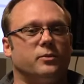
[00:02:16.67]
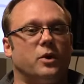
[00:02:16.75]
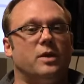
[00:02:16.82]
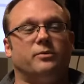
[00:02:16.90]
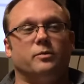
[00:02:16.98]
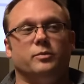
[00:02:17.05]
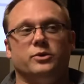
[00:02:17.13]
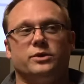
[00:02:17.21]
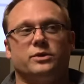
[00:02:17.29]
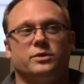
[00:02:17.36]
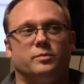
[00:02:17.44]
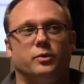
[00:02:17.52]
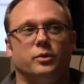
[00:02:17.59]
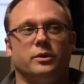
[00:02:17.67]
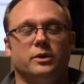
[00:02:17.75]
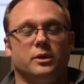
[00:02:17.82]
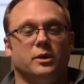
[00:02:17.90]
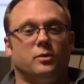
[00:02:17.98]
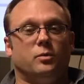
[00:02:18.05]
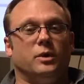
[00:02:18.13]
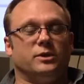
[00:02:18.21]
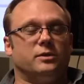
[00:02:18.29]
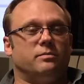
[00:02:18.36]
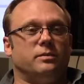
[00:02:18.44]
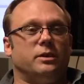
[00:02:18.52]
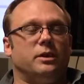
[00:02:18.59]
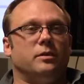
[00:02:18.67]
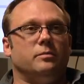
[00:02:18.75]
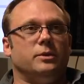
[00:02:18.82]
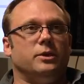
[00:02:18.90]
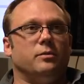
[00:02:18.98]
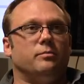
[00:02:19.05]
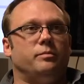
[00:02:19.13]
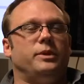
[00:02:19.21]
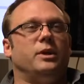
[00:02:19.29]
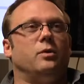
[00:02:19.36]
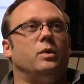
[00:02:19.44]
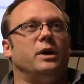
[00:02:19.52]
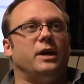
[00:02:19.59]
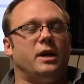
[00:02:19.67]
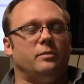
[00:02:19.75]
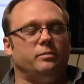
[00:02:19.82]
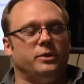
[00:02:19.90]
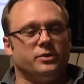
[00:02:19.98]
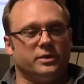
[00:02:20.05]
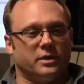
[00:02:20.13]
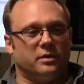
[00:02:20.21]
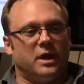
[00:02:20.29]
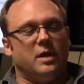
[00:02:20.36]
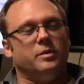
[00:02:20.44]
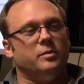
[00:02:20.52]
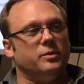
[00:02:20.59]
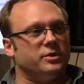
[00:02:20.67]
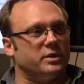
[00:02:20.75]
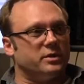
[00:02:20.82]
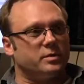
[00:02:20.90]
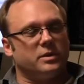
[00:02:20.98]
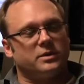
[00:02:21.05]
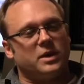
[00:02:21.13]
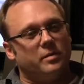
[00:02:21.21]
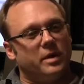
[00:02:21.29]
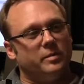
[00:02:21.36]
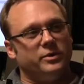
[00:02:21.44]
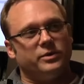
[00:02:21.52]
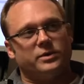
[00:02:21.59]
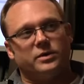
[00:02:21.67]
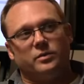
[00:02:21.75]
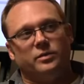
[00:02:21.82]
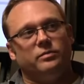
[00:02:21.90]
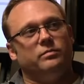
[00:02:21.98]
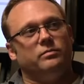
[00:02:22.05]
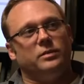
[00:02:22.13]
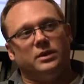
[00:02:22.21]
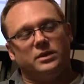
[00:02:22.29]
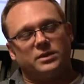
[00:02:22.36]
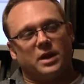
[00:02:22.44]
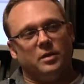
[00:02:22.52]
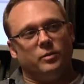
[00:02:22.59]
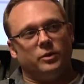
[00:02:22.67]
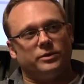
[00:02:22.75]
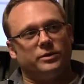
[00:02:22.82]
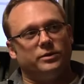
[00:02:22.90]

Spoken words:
great for music support, which BL1 had music, ambient music as well as combat music, in this game will